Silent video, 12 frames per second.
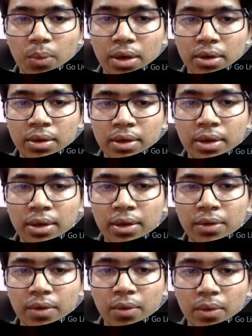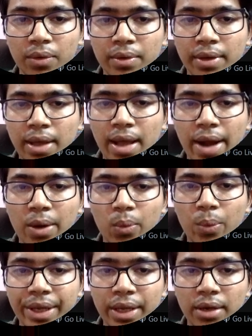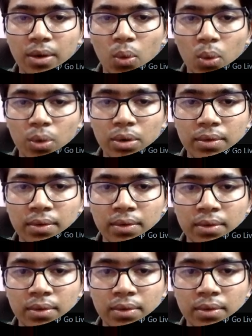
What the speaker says: one. Add wiki code.